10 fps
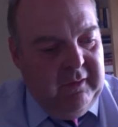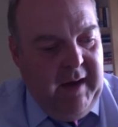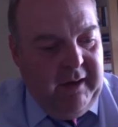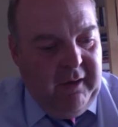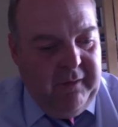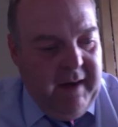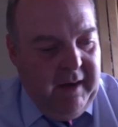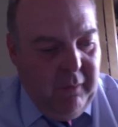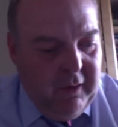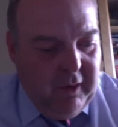head off, and
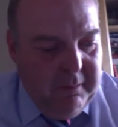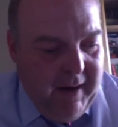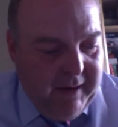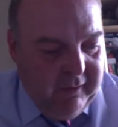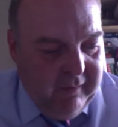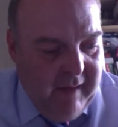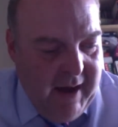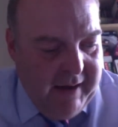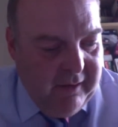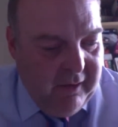I will come back
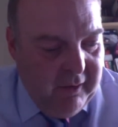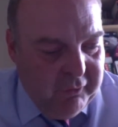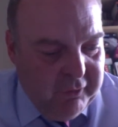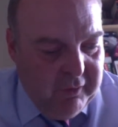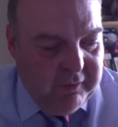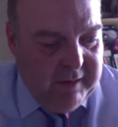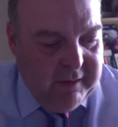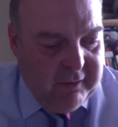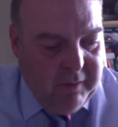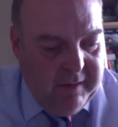online on
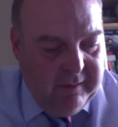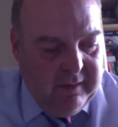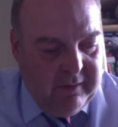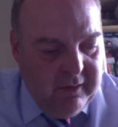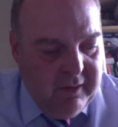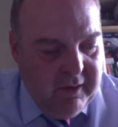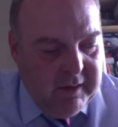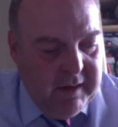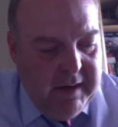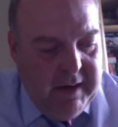Tuesday the 23rd